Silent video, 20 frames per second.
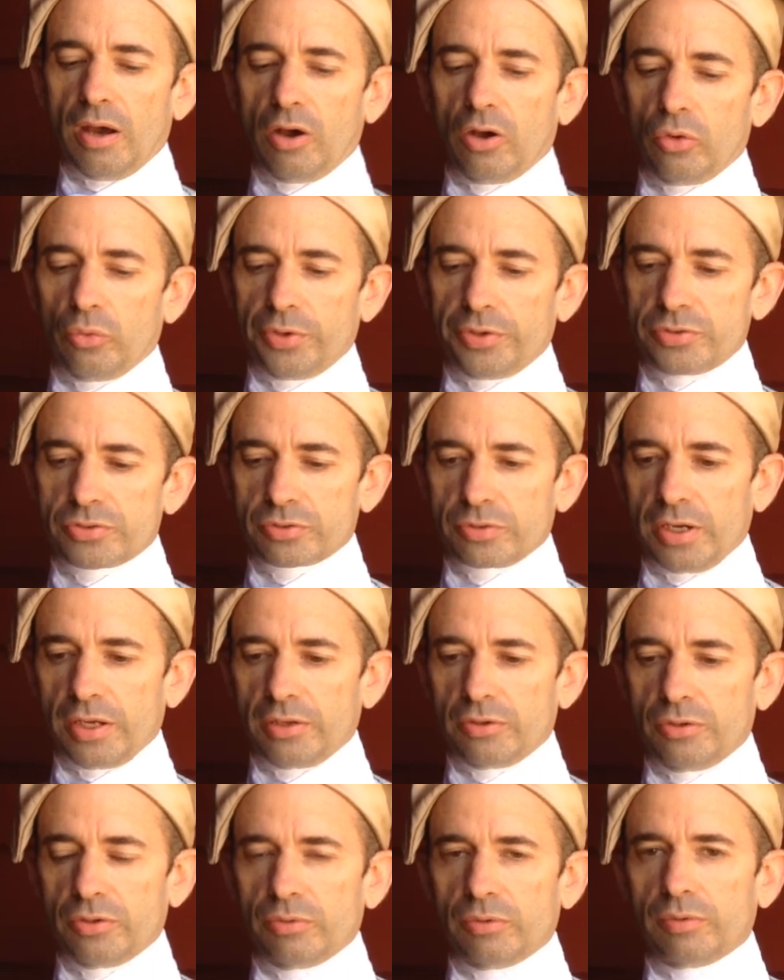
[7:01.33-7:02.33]
I always try
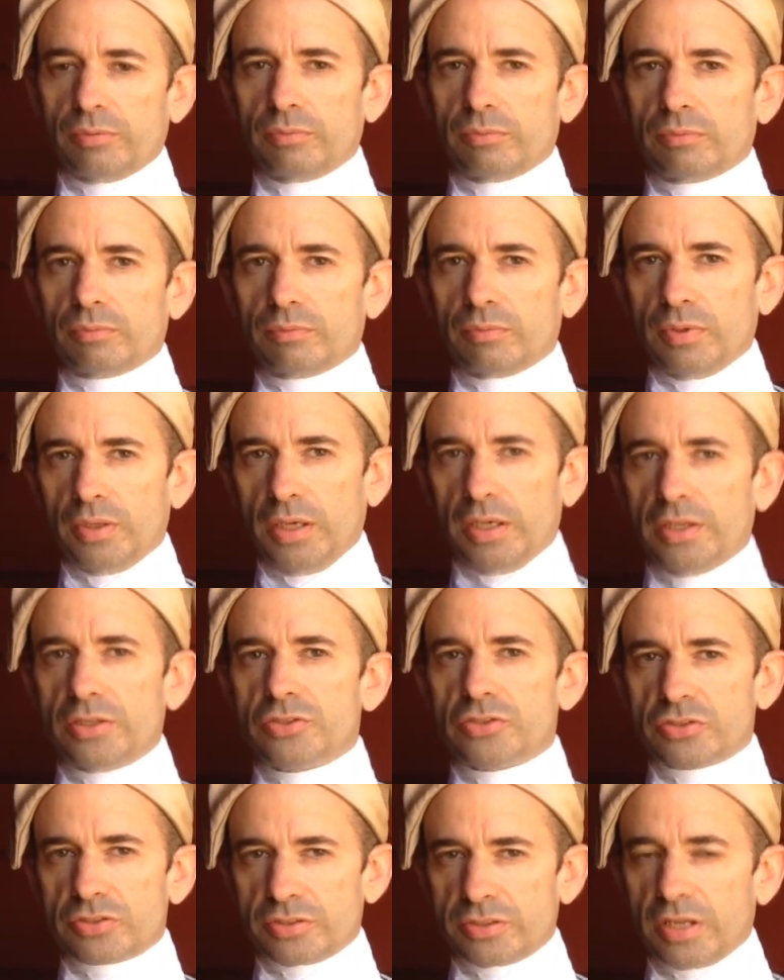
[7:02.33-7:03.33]
to do it
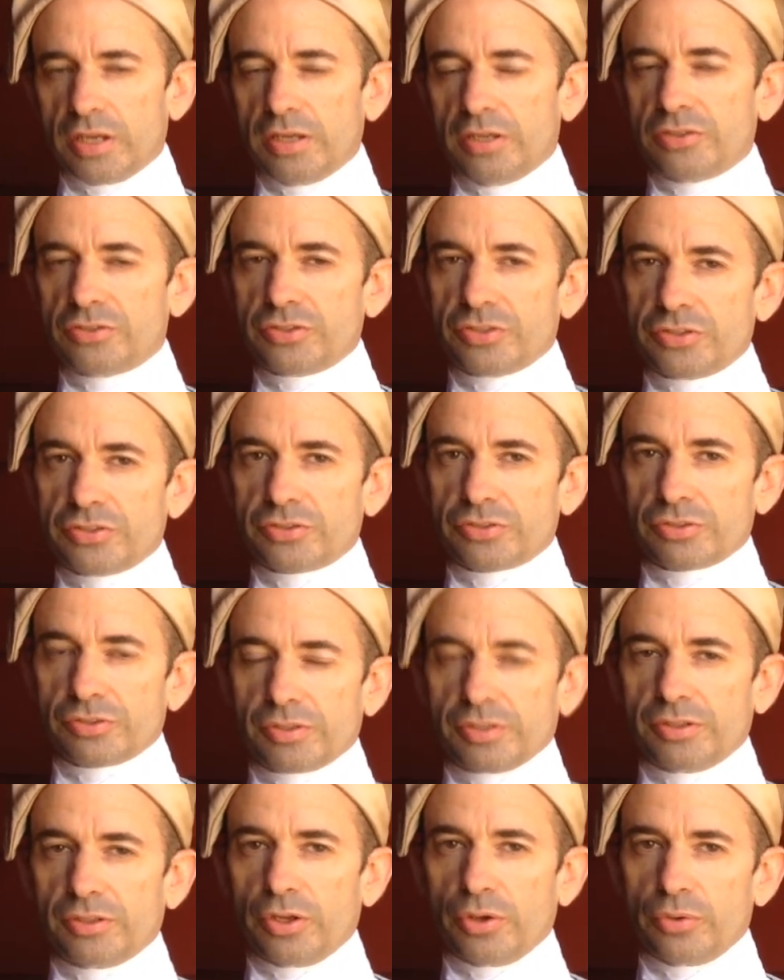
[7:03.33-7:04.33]
in stages
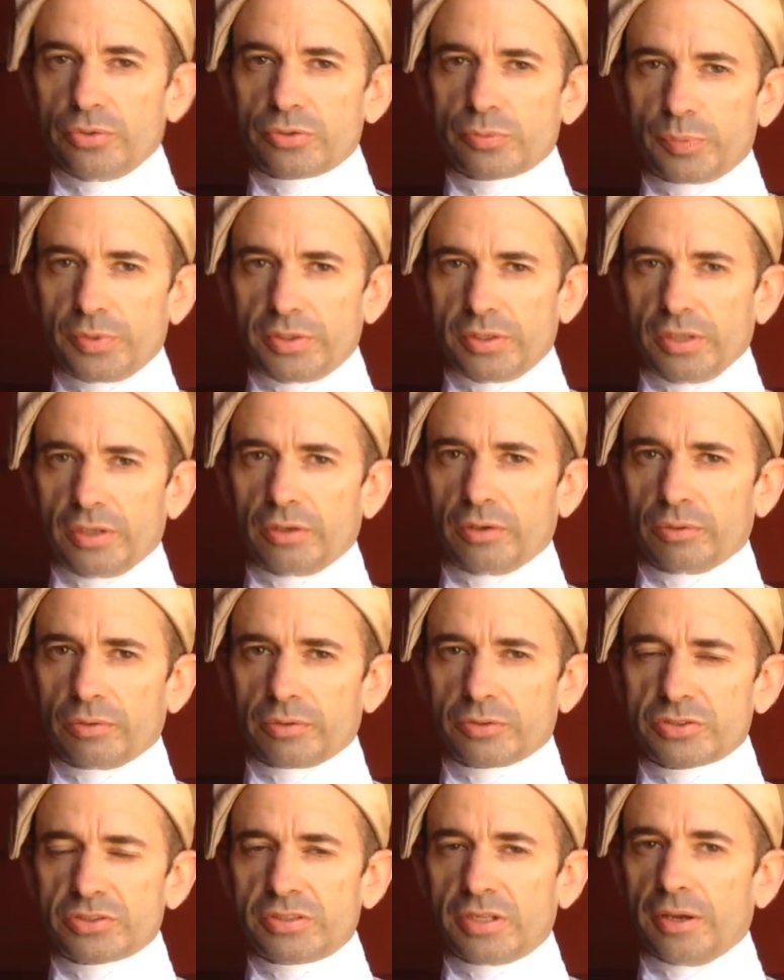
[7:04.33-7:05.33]
or in those
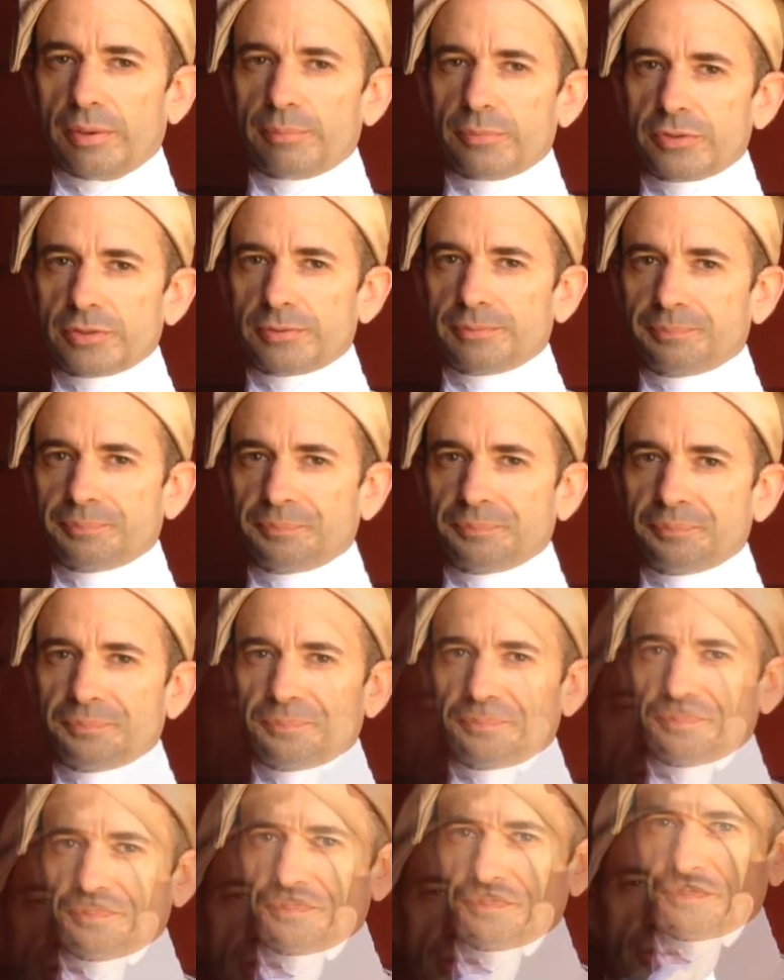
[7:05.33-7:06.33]
particular steps.
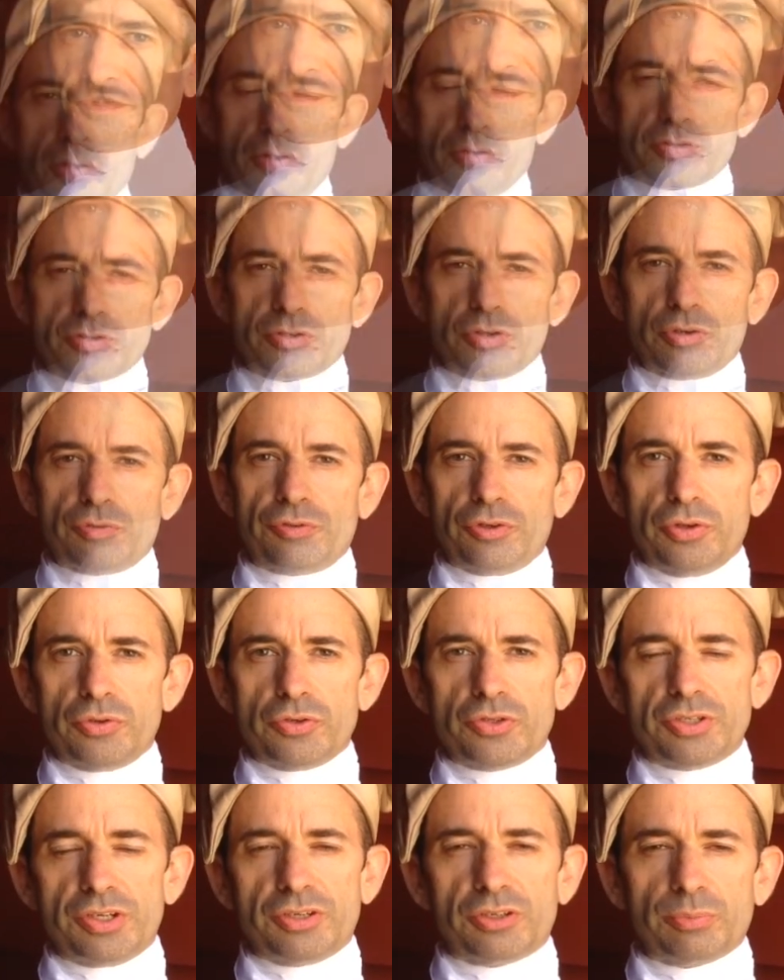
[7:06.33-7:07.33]
And also for
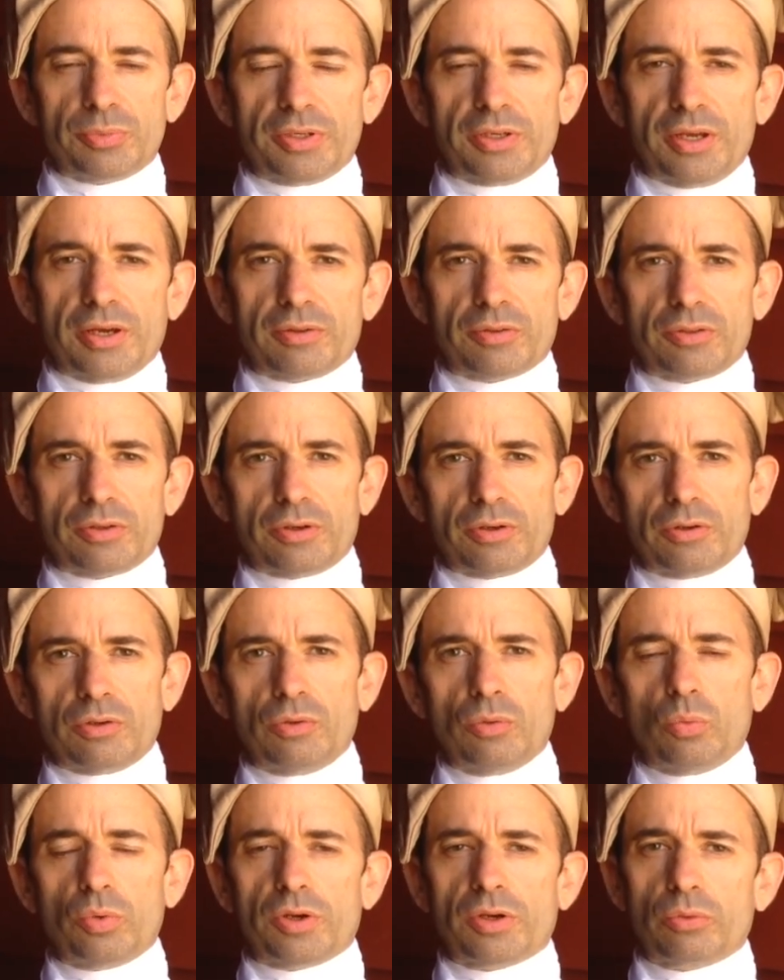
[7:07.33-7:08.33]
you gentlemen out there
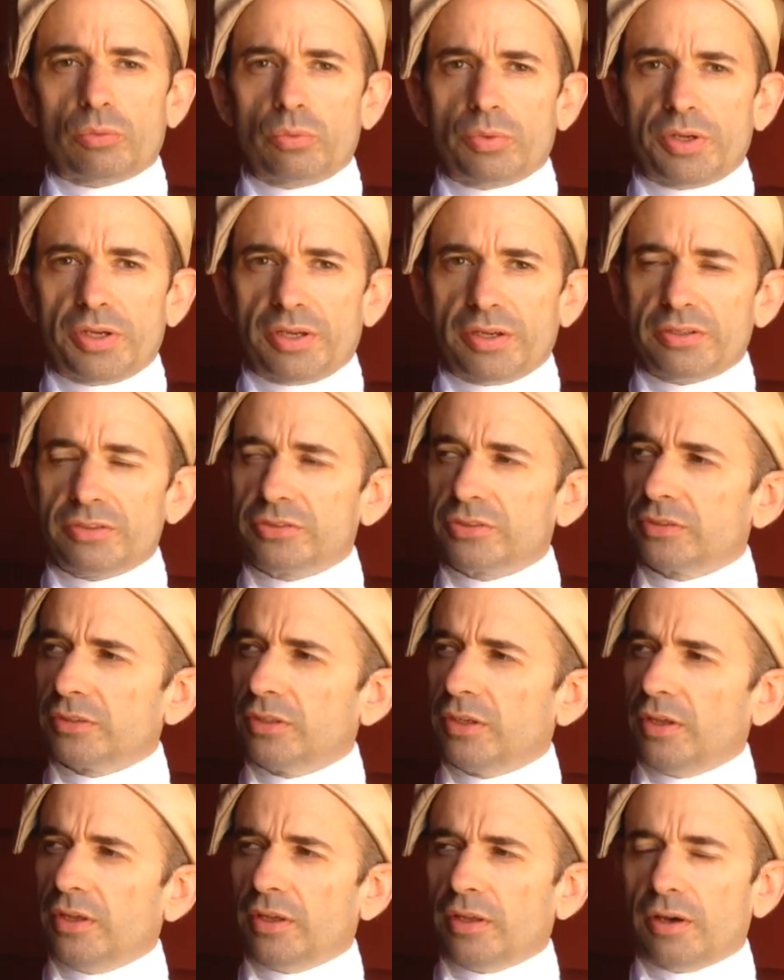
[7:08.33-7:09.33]
who wear wigs,
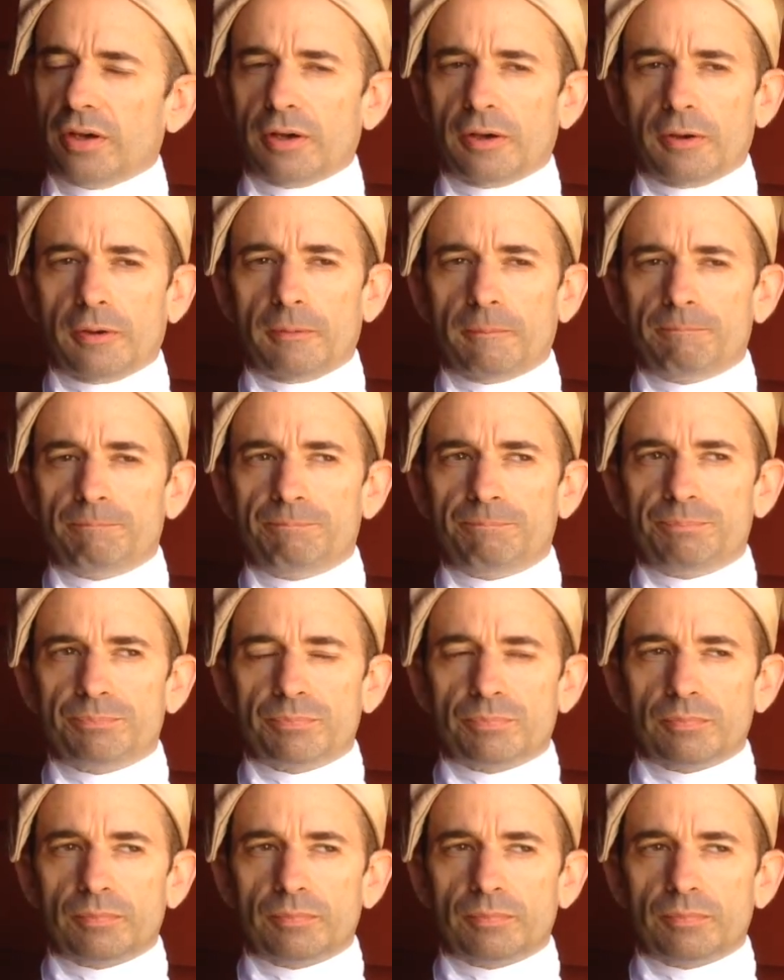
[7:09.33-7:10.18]
um,